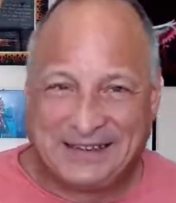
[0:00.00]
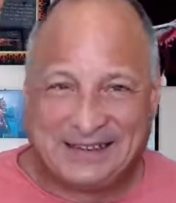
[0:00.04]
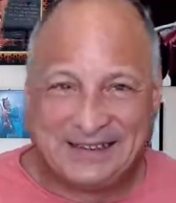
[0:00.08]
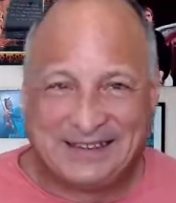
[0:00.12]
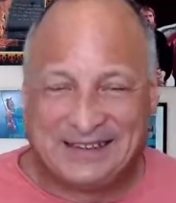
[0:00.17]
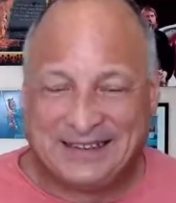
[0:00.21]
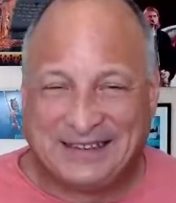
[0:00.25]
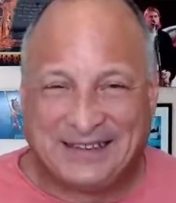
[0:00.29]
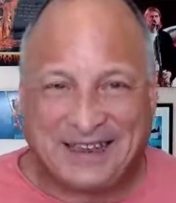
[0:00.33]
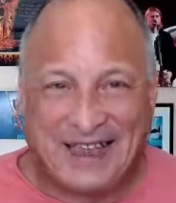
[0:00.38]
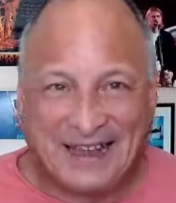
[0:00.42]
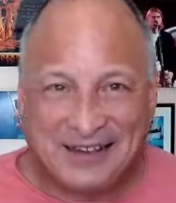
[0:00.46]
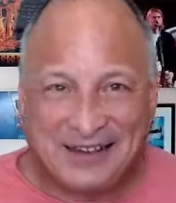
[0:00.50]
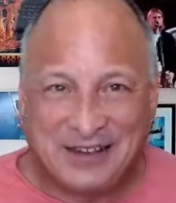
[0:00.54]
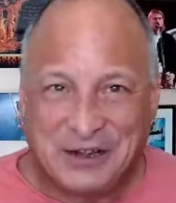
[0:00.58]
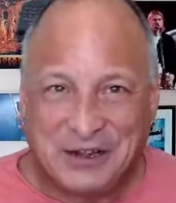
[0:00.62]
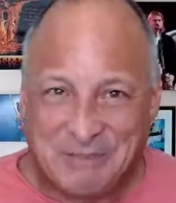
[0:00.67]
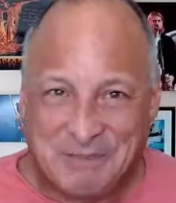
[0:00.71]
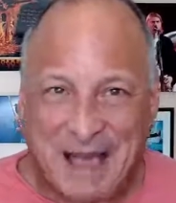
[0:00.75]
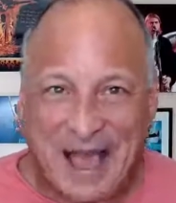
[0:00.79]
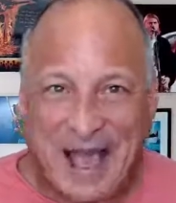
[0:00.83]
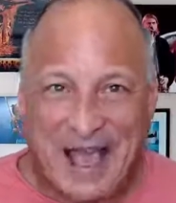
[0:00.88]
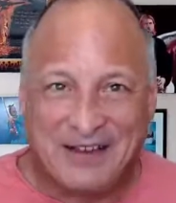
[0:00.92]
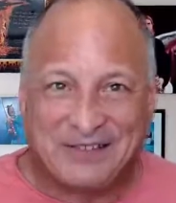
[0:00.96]
And can
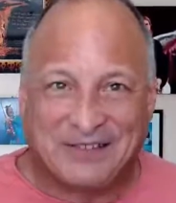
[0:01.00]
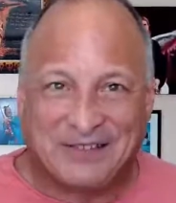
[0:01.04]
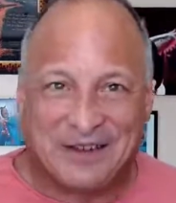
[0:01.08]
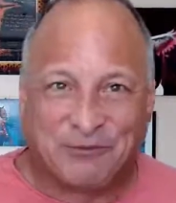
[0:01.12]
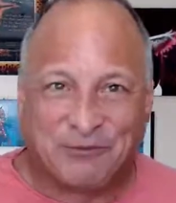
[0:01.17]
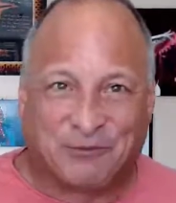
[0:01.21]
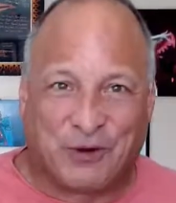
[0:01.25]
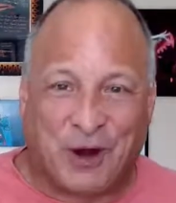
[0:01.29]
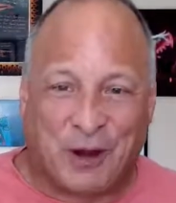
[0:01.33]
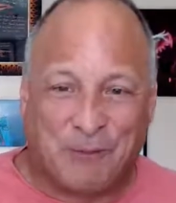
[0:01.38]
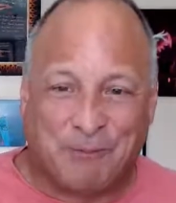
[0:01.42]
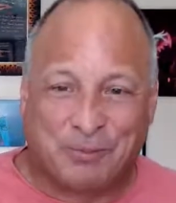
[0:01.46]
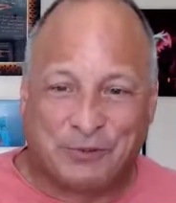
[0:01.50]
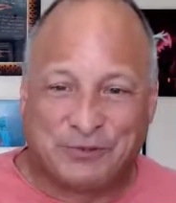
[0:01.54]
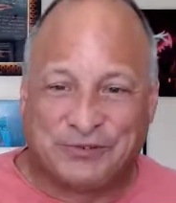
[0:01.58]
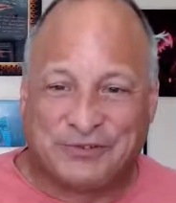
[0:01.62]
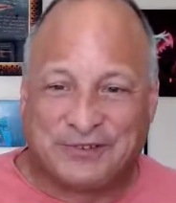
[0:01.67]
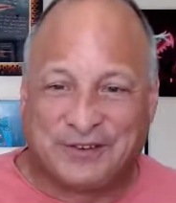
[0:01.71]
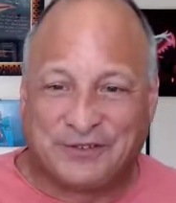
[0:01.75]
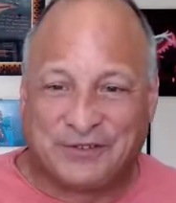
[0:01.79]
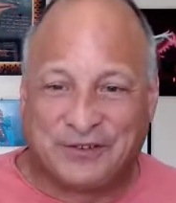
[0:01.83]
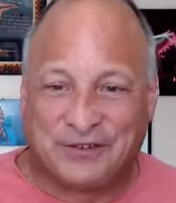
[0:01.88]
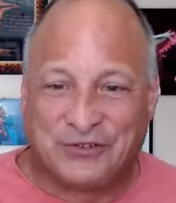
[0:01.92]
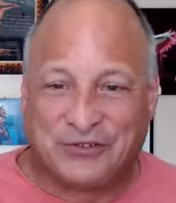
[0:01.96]
you imagine if Rump was
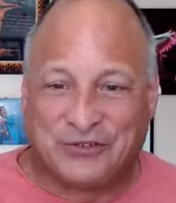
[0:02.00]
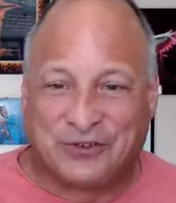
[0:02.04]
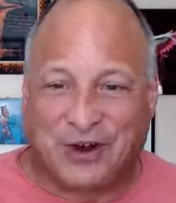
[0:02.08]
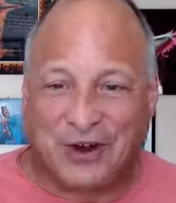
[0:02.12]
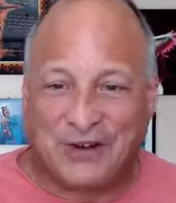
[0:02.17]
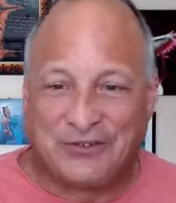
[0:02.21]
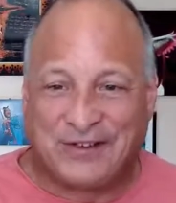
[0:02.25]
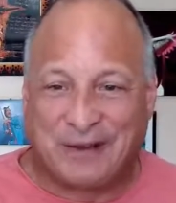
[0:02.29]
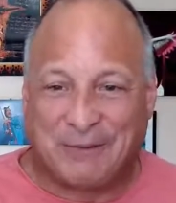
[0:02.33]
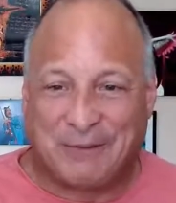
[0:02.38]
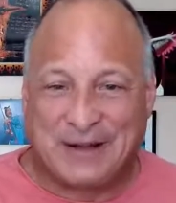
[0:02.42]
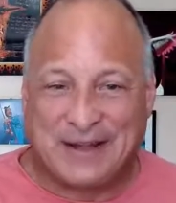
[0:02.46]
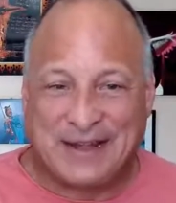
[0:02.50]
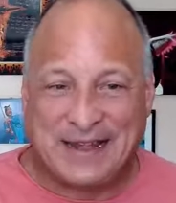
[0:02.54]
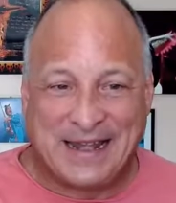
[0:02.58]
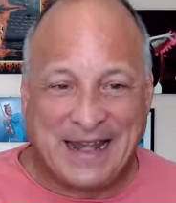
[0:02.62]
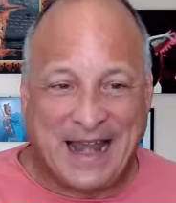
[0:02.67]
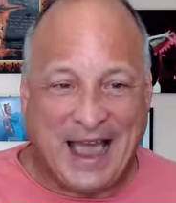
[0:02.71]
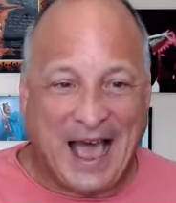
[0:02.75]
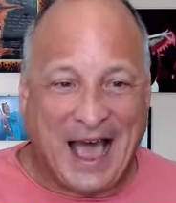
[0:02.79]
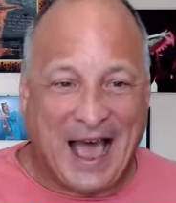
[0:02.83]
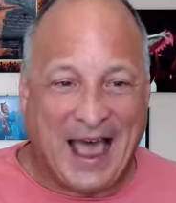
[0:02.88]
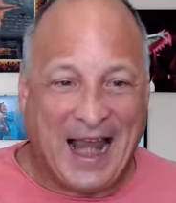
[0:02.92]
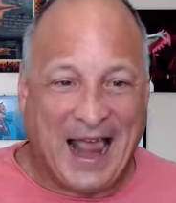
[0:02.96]
still in charge? That would
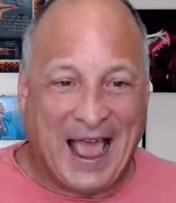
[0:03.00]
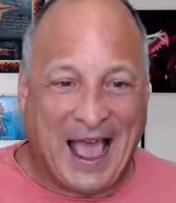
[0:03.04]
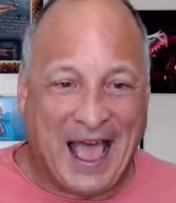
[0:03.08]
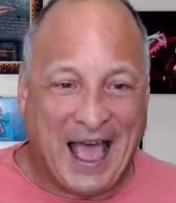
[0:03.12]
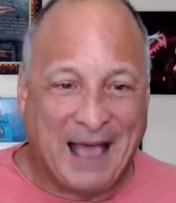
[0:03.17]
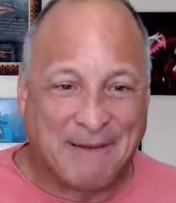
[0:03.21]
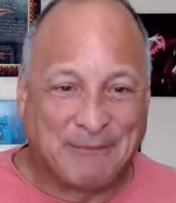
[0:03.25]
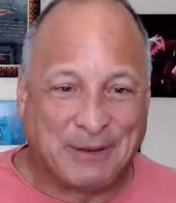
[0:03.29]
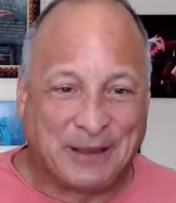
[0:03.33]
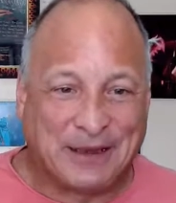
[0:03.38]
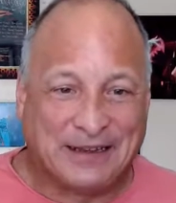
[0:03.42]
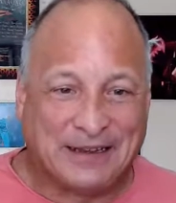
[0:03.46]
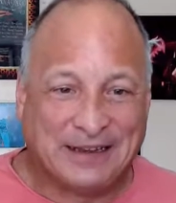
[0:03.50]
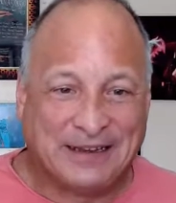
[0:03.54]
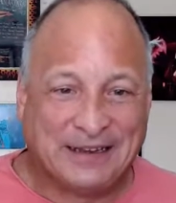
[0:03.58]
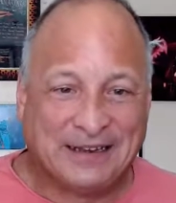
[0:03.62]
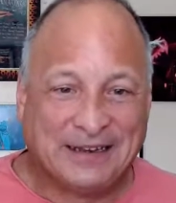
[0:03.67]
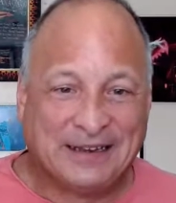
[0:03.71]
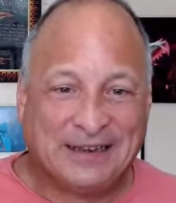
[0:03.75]
not happen.